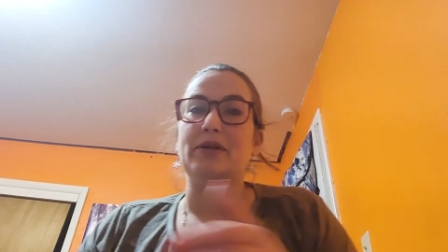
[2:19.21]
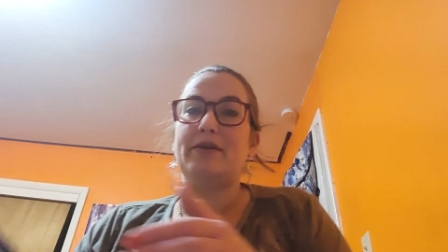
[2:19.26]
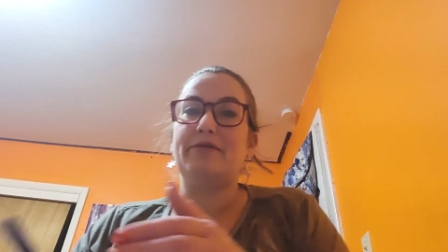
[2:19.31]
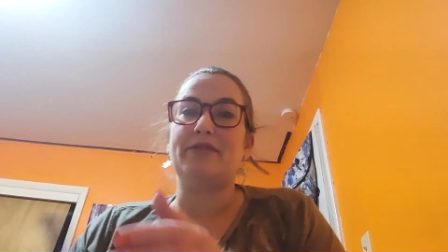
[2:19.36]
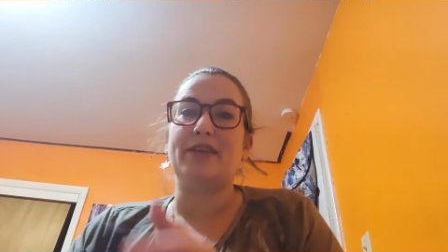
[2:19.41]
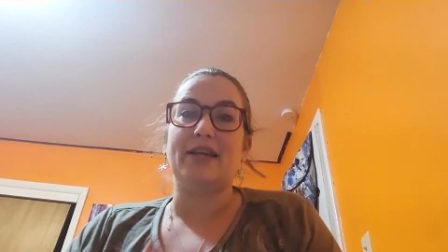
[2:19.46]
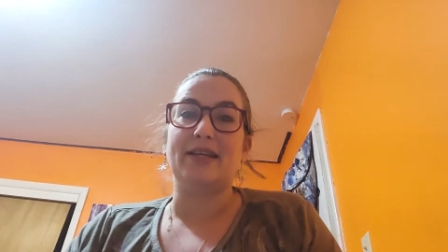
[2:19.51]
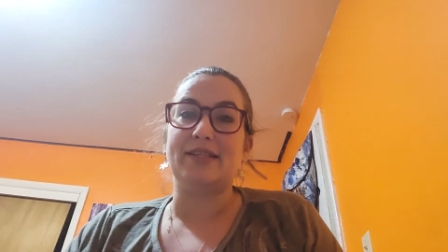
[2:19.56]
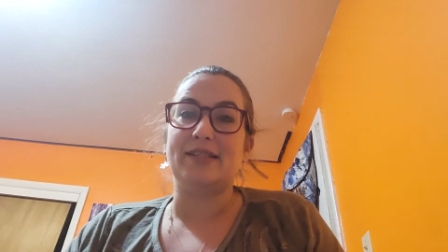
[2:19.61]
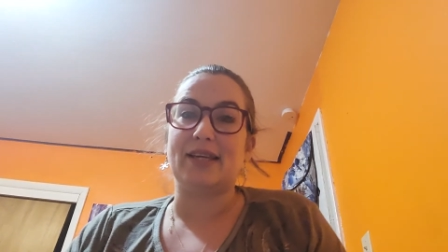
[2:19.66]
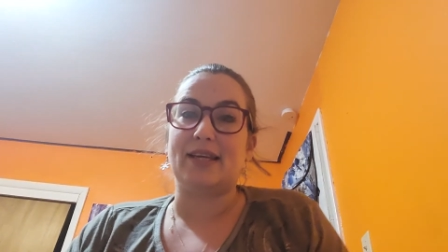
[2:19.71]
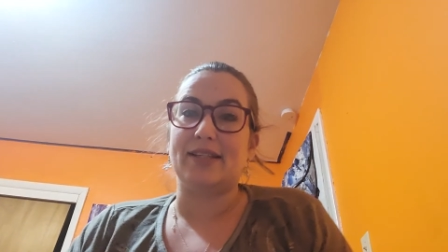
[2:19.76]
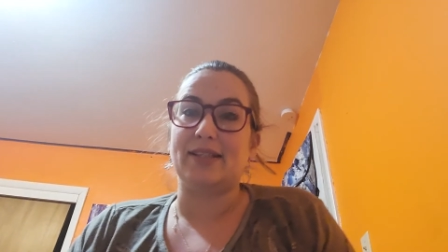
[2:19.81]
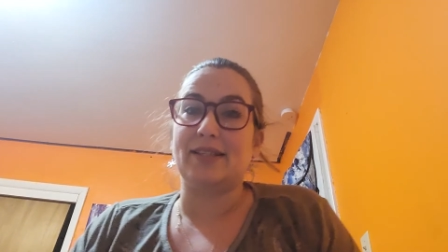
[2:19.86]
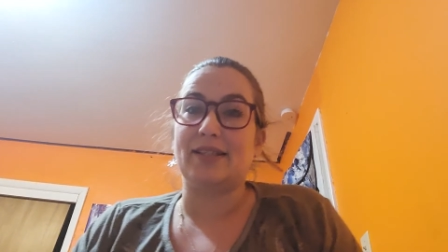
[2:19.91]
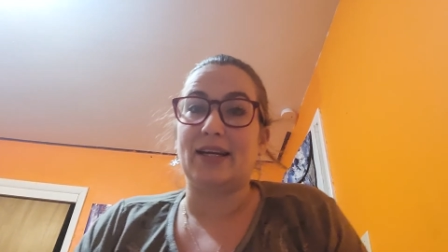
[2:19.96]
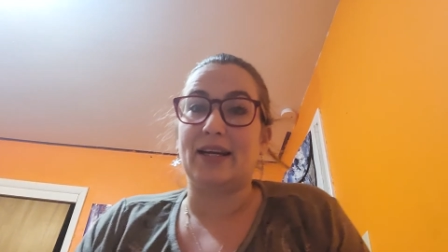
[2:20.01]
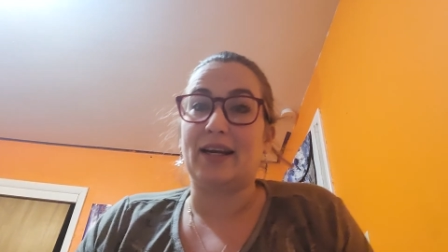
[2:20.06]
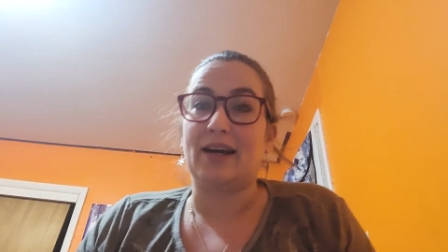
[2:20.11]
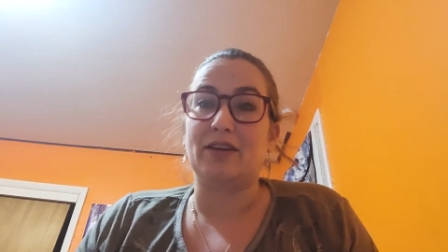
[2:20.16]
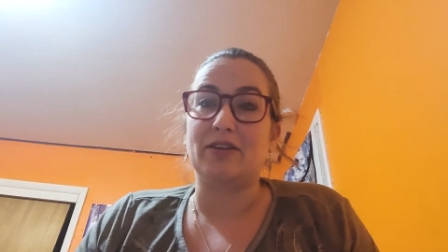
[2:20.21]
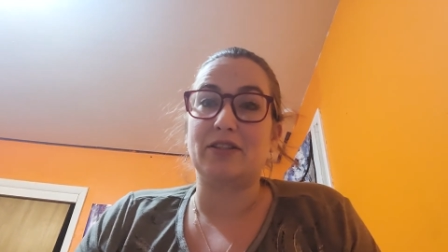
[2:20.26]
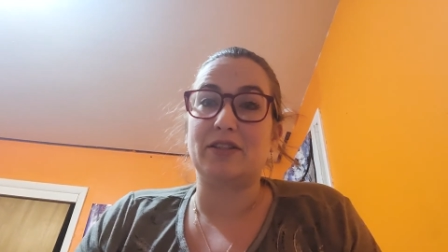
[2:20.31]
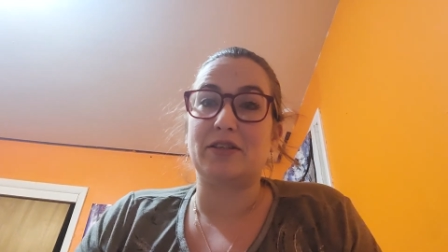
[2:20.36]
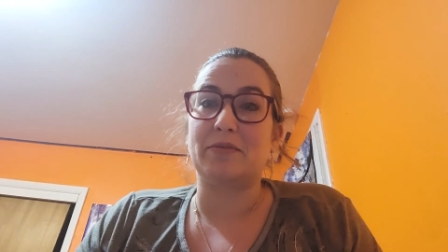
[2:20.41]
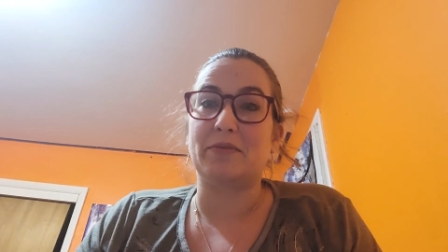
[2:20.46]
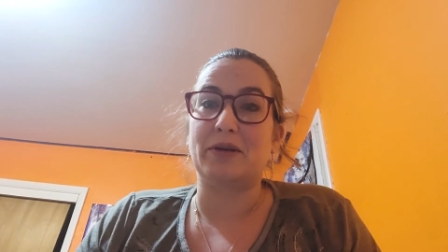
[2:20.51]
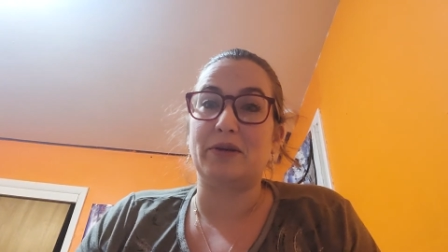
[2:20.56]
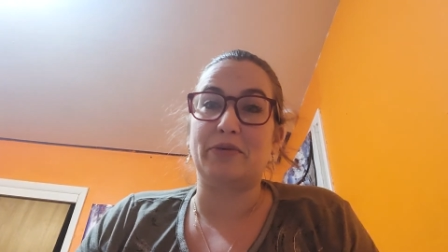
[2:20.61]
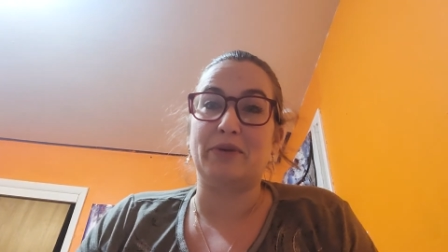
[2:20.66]
of things that stuck out
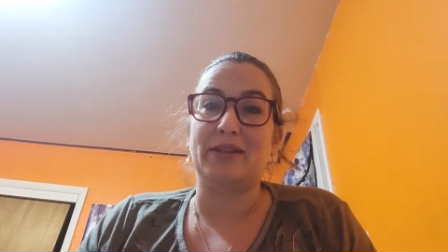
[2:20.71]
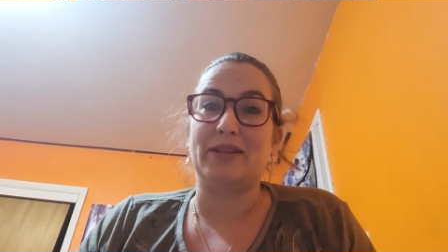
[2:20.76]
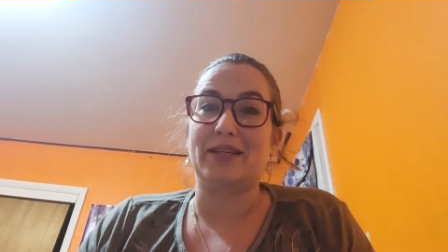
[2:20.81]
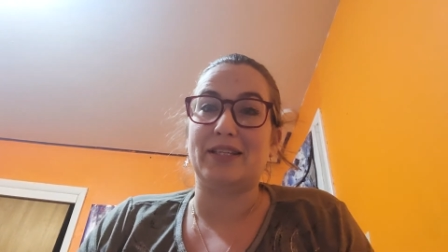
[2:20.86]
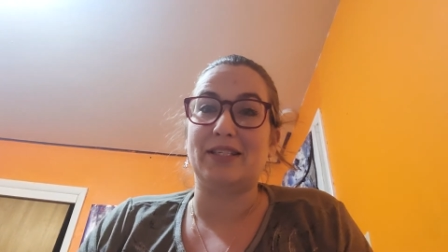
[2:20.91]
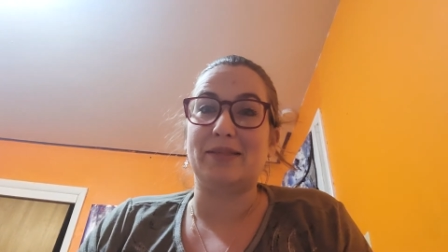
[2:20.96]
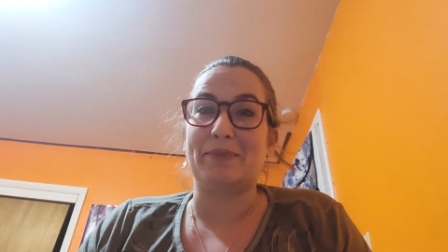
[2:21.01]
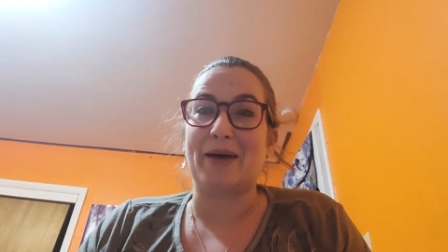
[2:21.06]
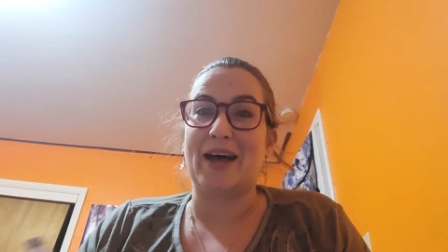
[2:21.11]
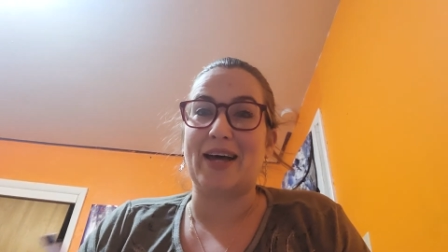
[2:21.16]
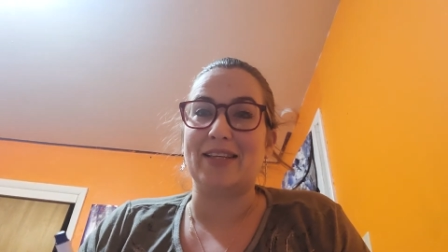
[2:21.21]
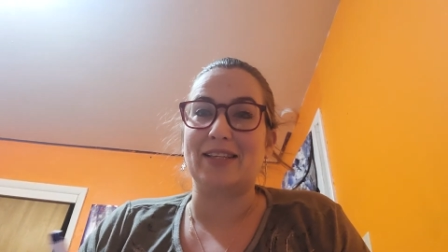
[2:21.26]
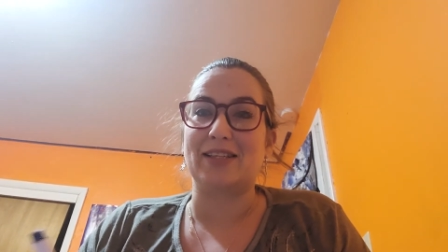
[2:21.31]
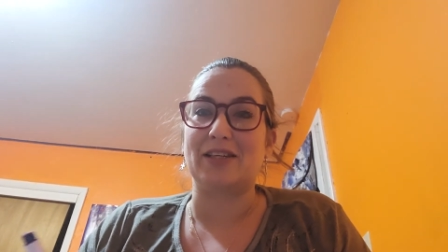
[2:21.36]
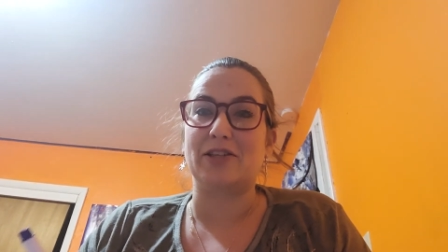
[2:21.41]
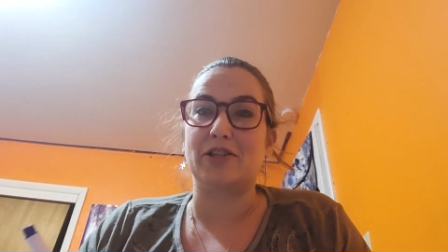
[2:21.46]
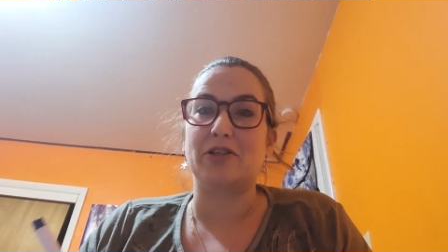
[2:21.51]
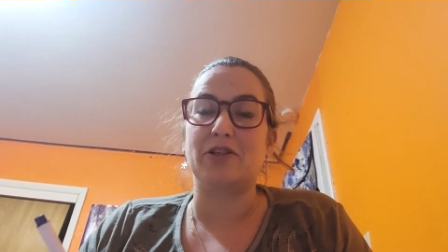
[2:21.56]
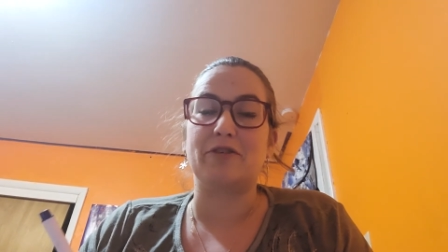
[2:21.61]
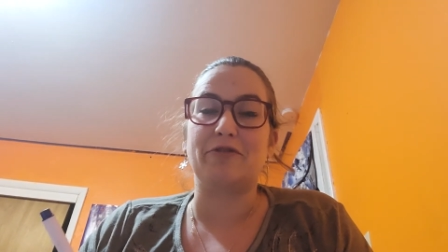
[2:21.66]
to me with this passage.